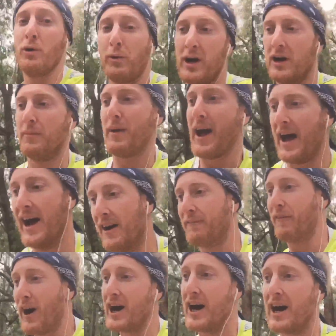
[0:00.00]
you worry about how
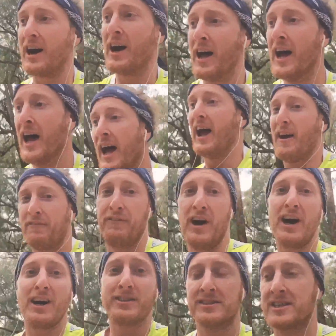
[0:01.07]
far, how
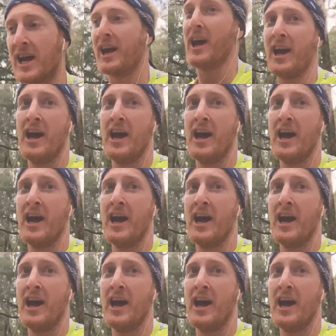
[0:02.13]
fast,